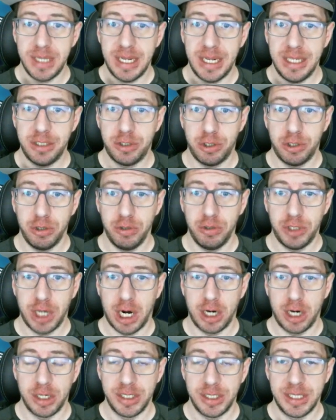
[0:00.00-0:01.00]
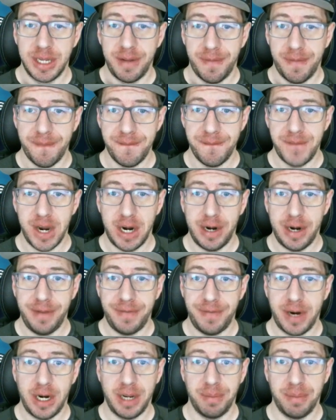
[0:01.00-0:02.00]
and true shards, very,
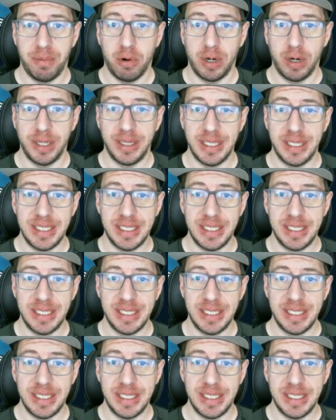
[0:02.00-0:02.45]
very important.